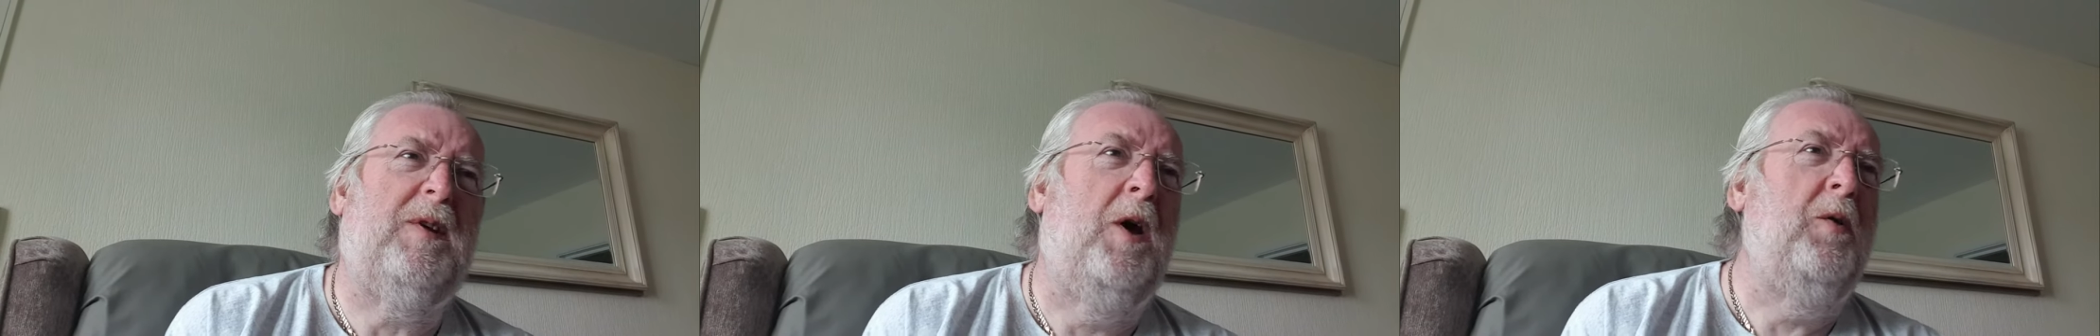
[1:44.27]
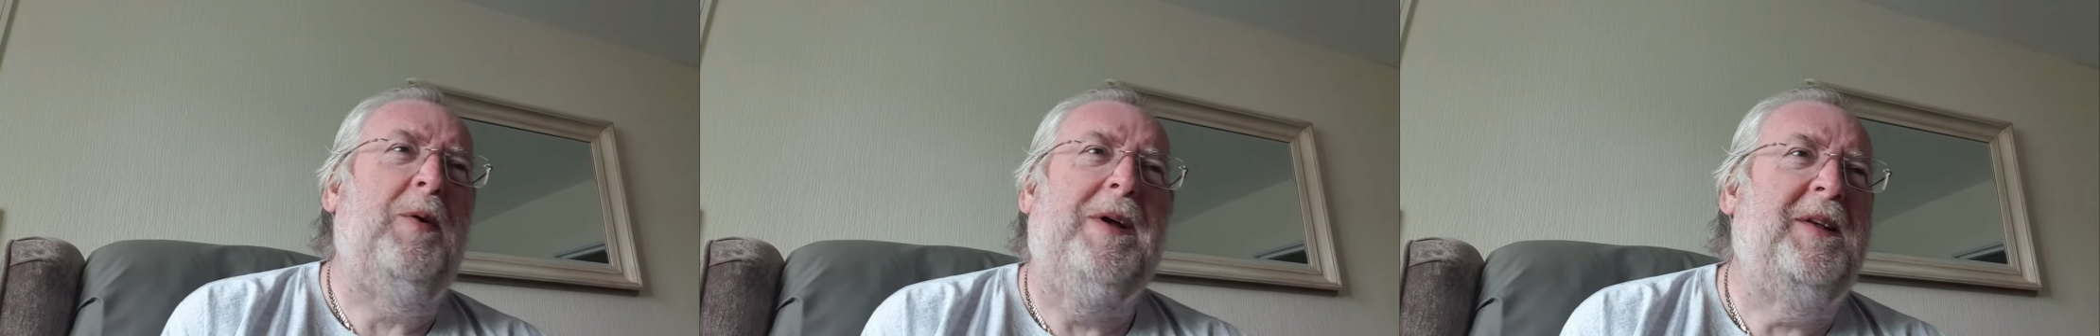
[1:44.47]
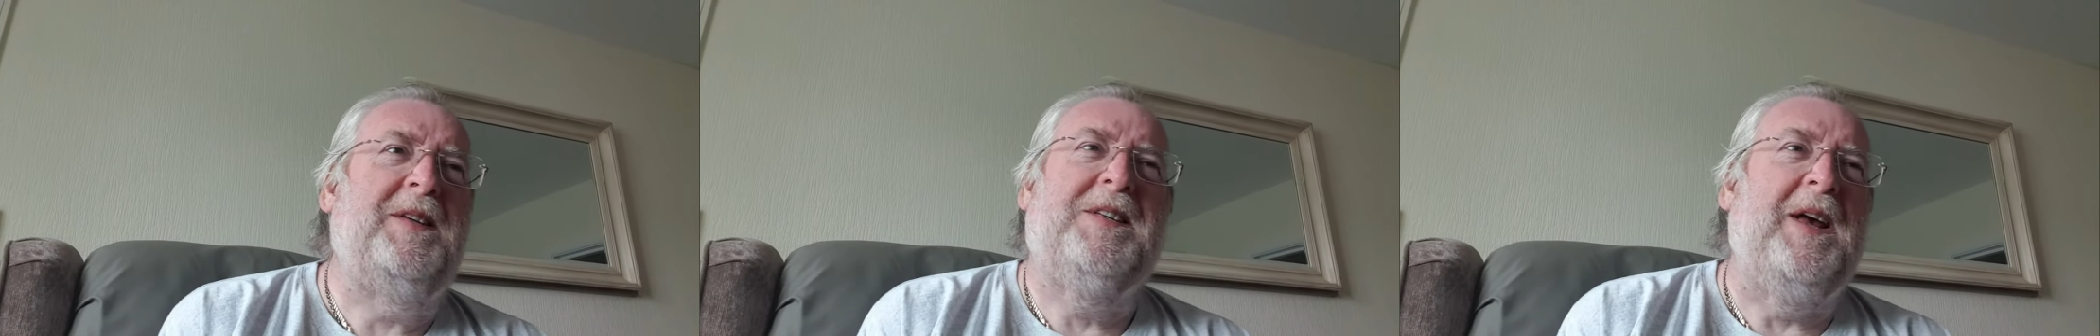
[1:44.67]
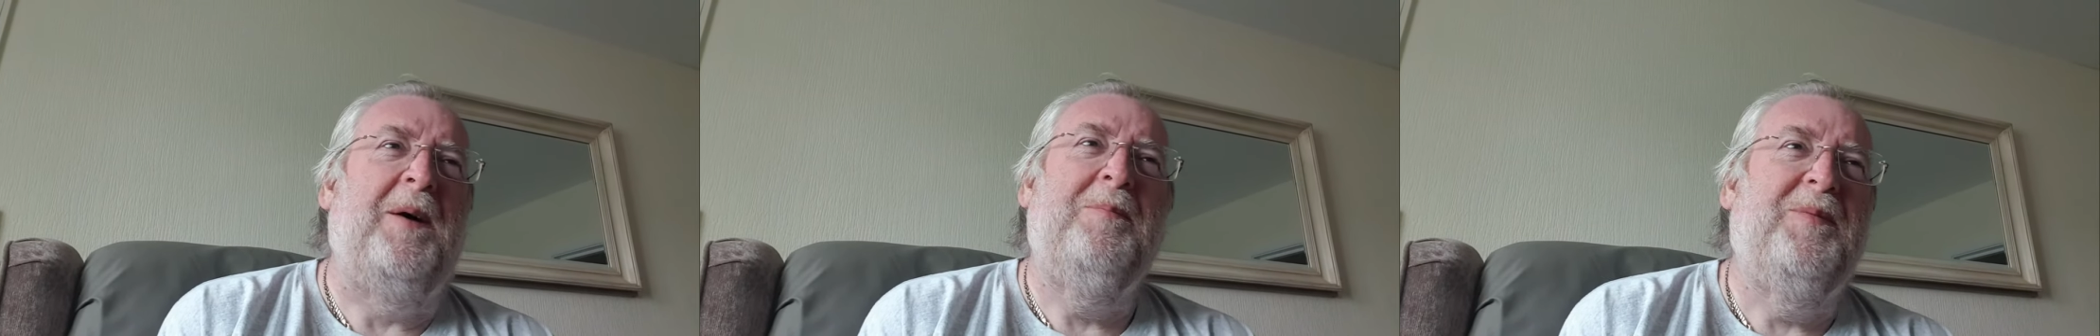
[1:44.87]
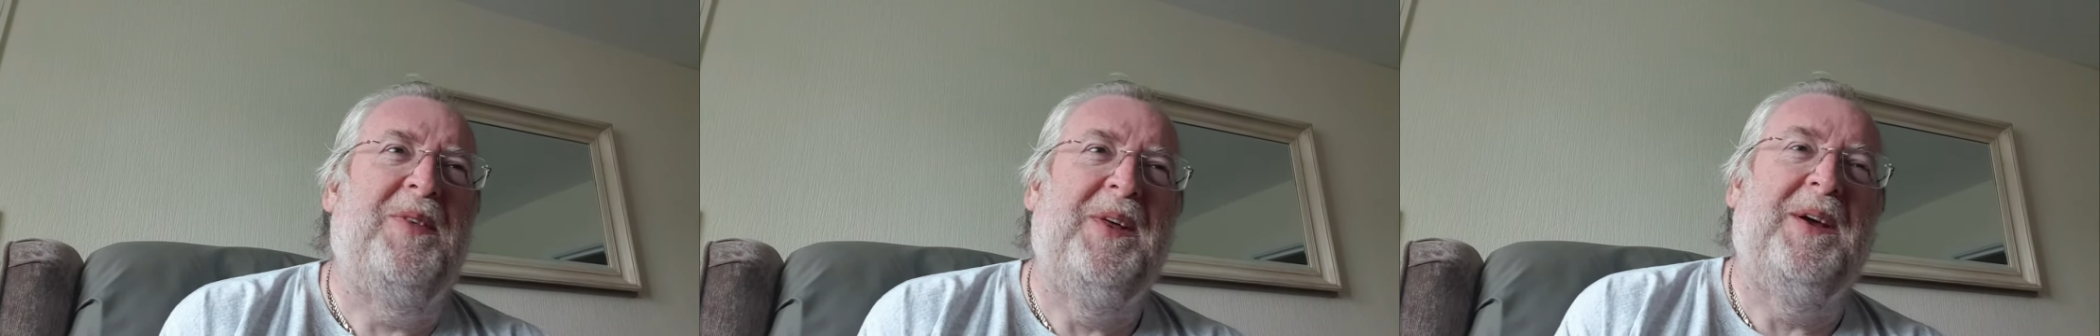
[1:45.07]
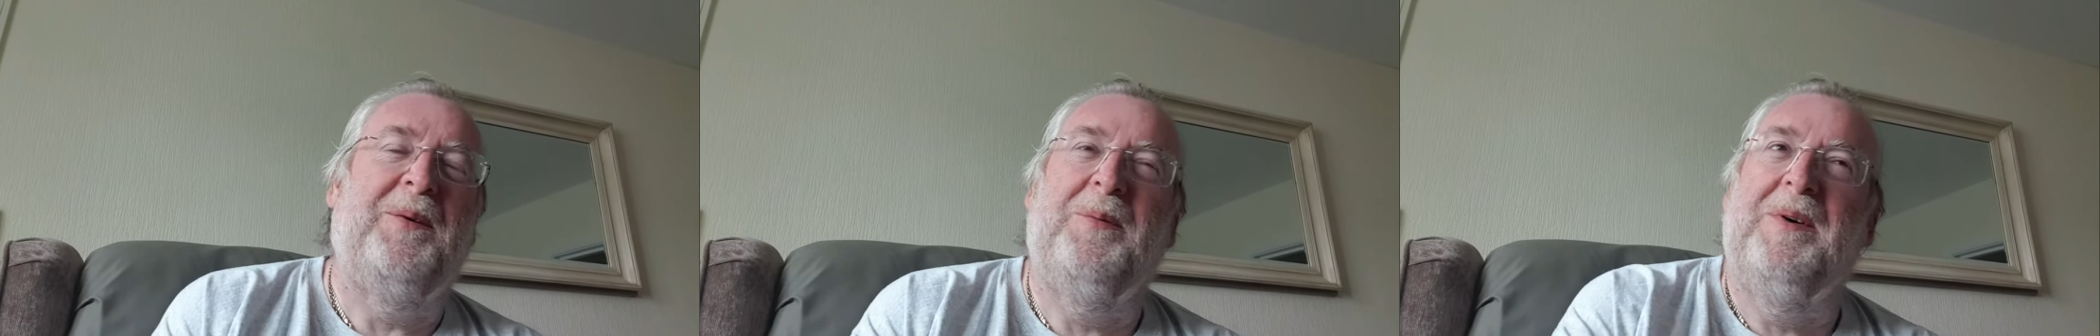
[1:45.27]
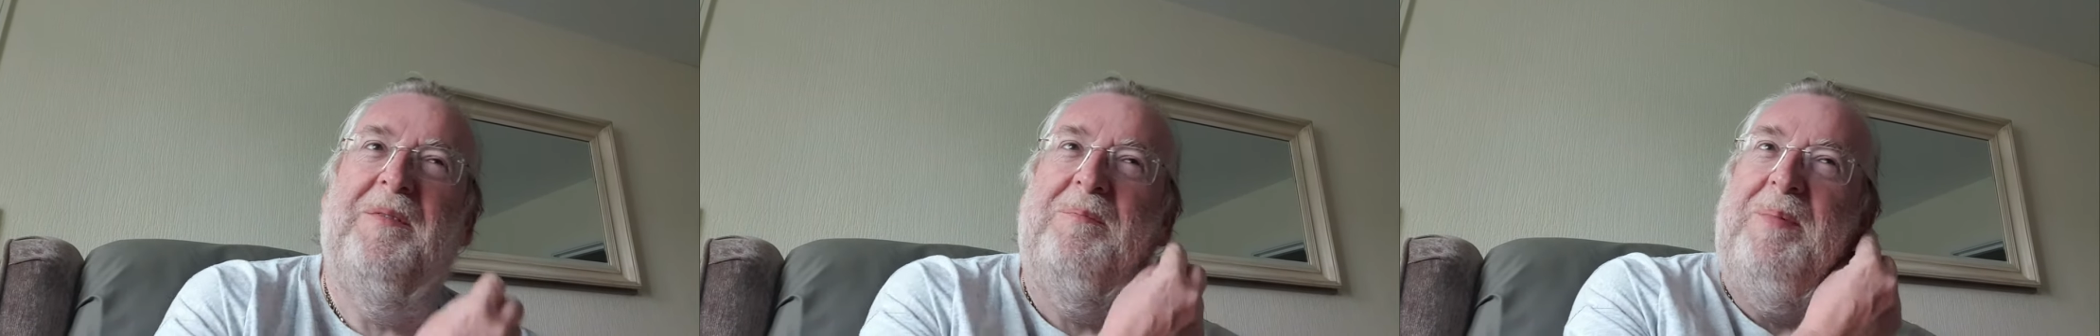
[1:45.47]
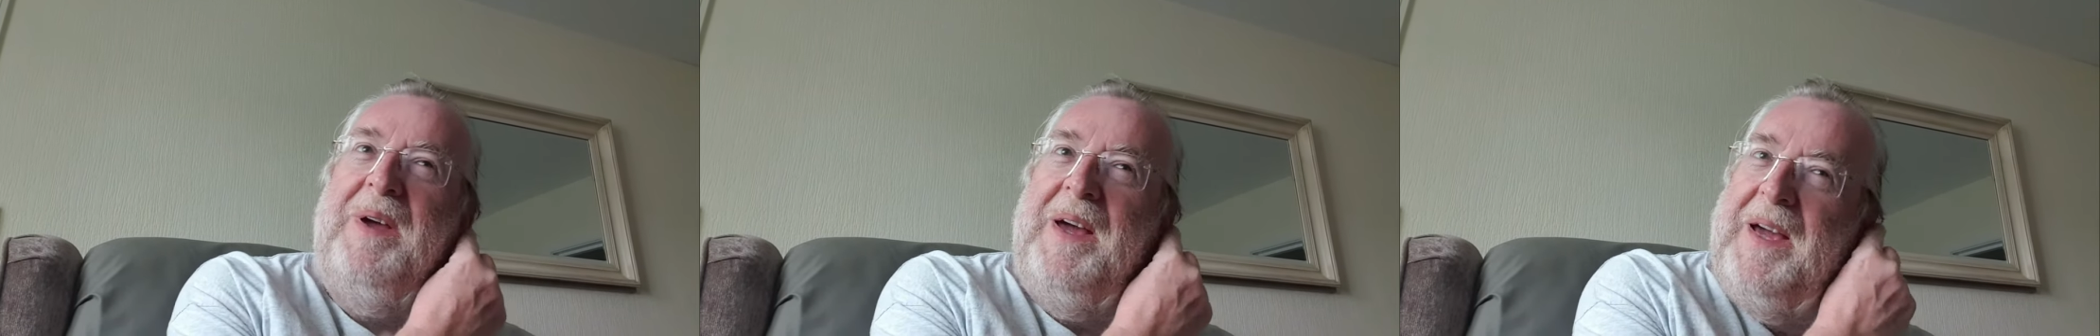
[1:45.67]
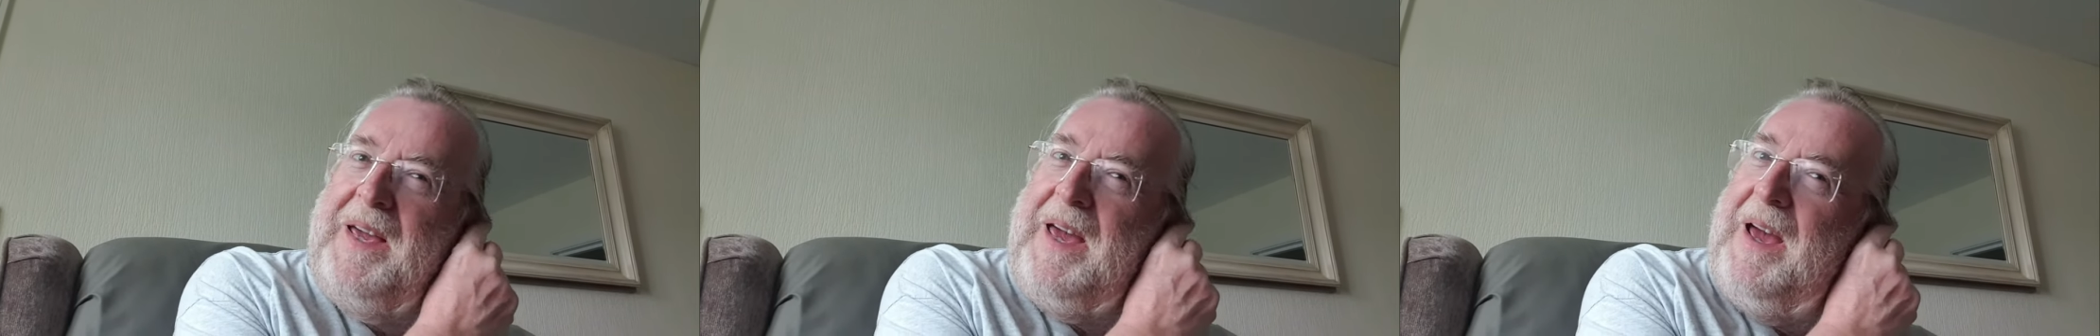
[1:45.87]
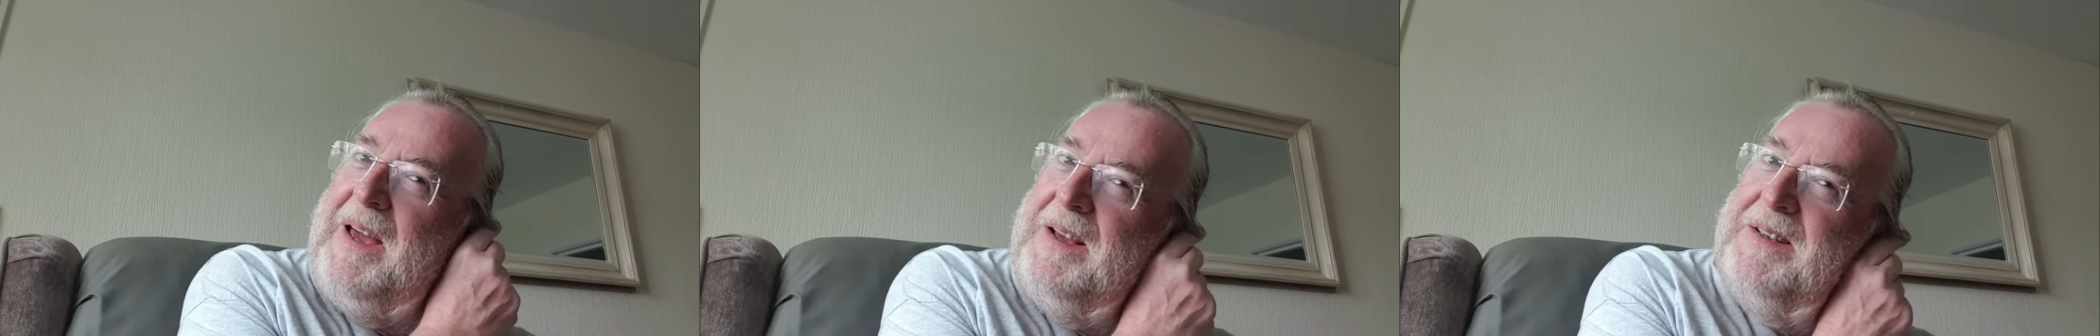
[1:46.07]
doing something with beer
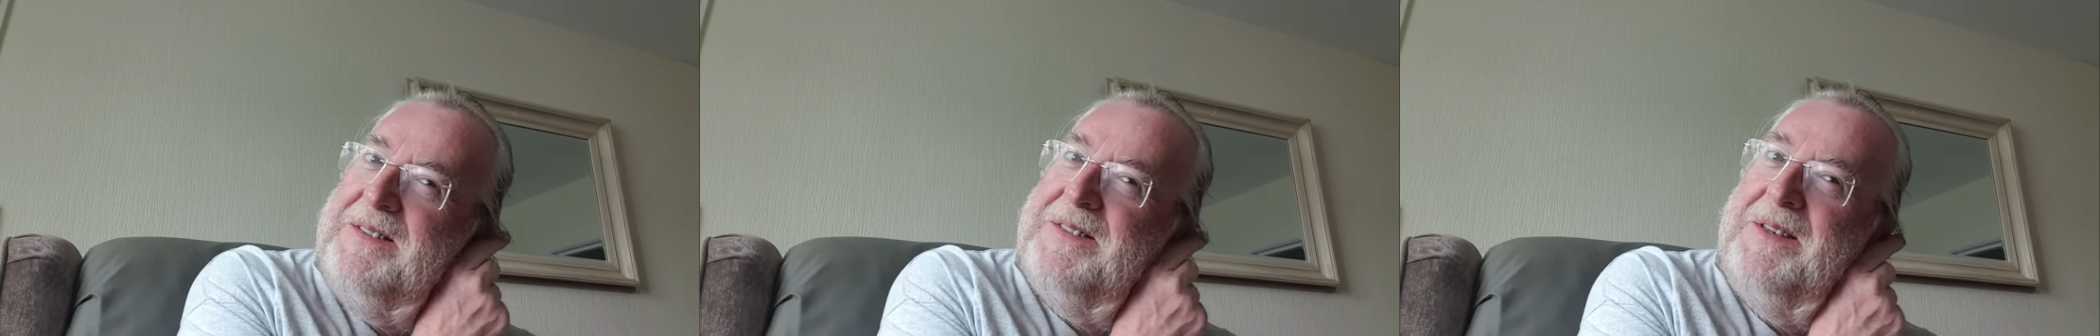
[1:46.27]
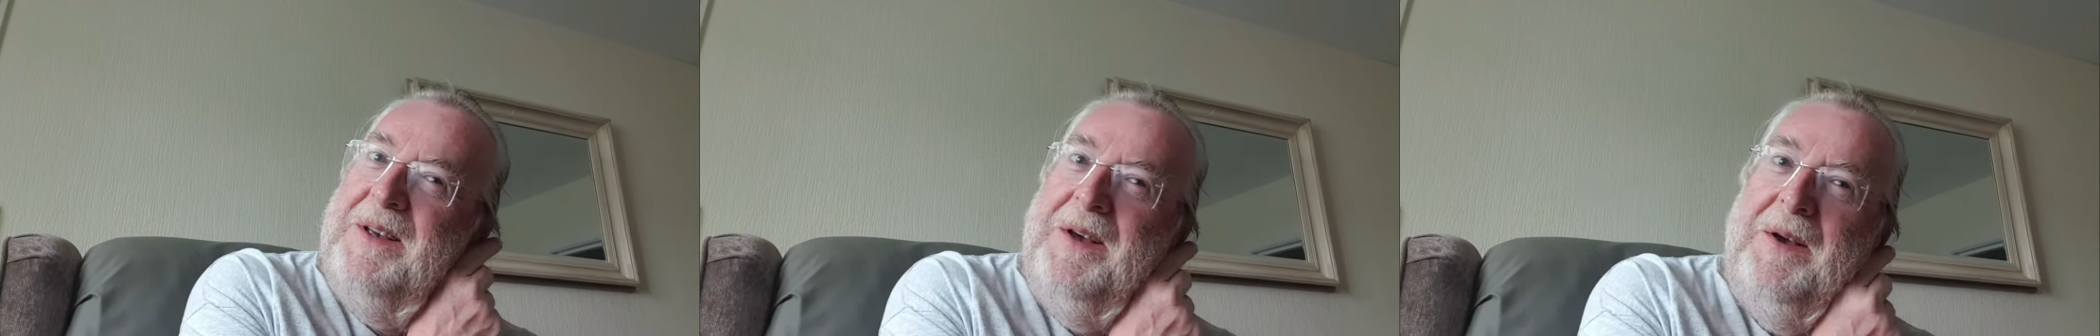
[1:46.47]
cakes.